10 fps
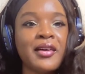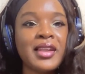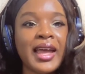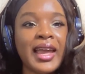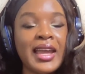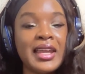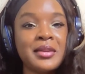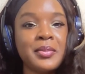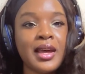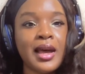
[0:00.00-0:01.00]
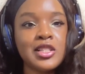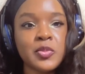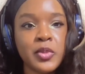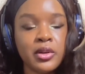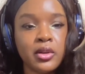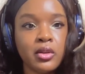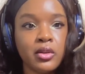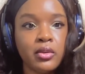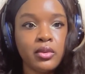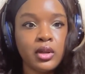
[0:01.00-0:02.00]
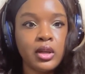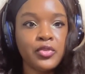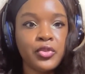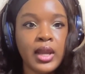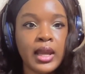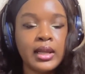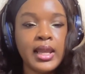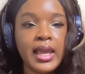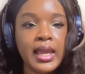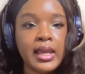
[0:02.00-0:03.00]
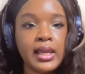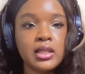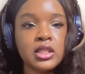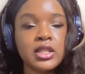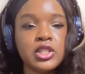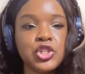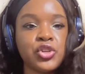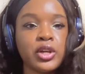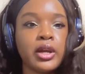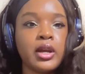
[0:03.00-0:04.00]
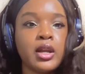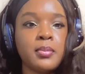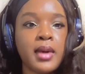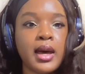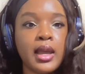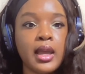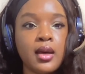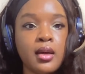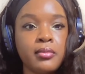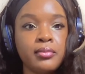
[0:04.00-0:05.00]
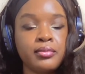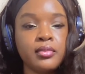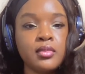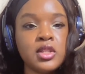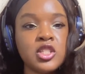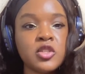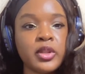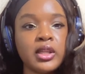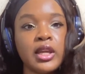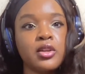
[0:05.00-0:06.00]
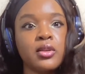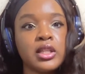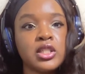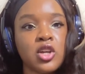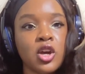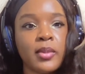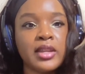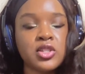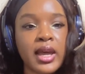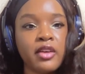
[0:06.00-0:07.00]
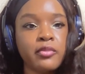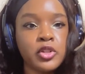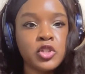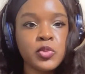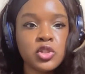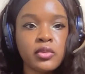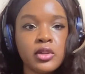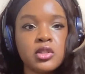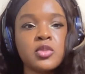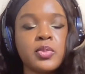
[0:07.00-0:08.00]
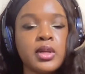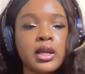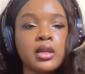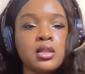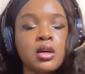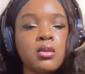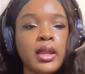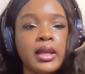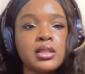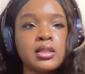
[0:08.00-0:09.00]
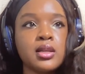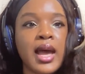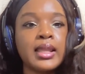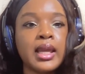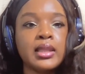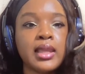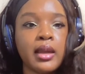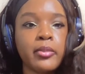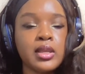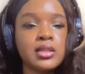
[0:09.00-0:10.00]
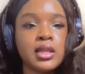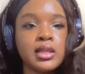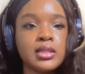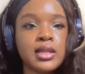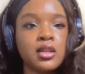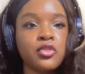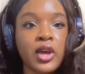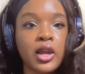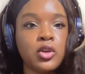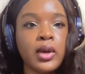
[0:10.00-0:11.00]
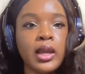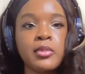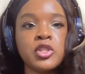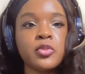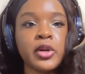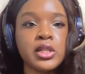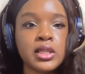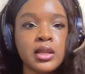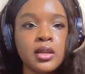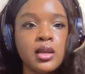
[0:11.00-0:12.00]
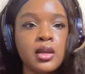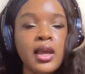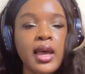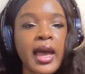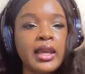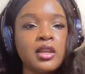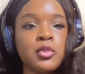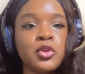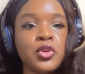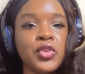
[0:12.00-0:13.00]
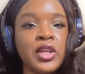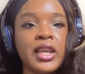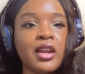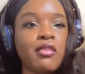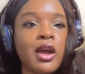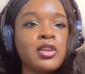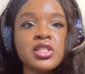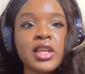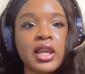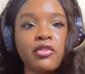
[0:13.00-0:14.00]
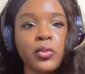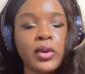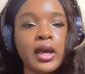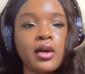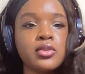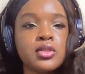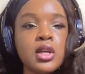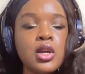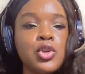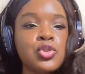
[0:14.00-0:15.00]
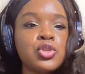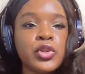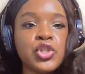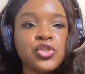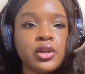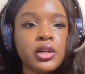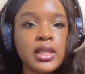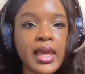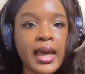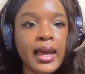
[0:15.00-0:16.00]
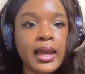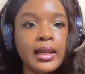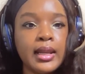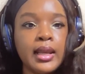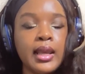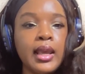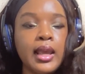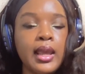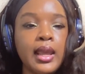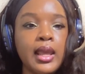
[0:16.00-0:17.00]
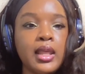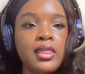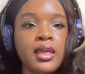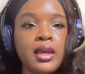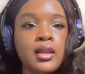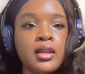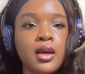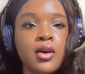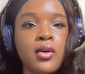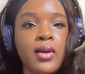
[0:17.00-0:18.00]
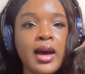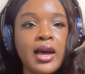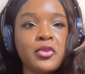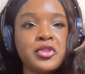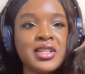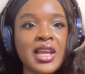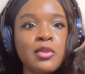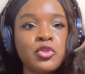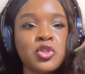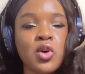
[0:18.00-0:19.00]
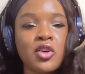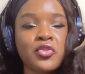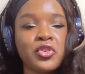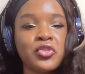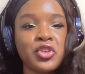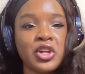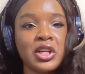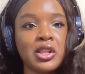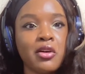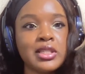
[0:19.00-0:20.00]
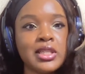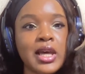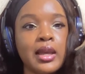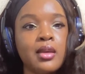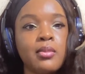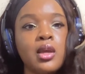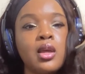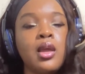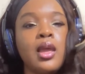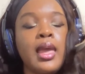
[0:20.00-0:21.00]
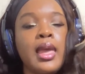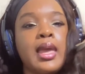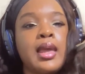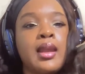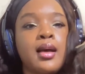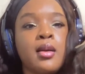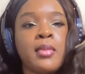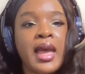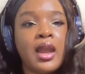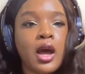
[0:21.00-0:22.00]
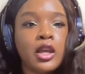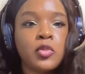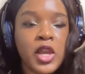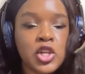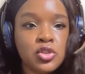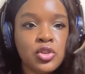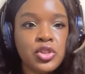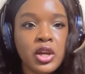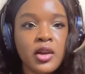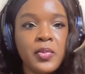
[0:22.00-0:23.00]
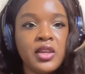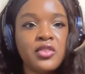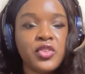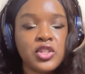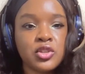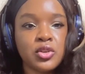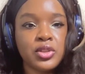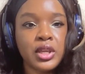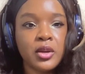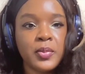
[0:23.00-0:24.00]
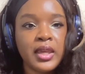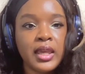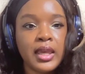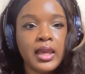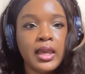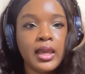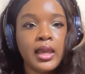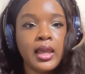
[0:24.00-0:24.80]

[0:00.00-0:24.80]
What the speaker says: like I ended up in a hospital, for 9 days because it triggered my disability I don't like to talk about. So I have multiple sclerosis, but I don't like to highlight that because it does not define who I am as a person. I can move and get around just like everyone else. So it triggered that. And then, I wasn't able to walk for a very long time. And I had occupational therapy, physical therapy.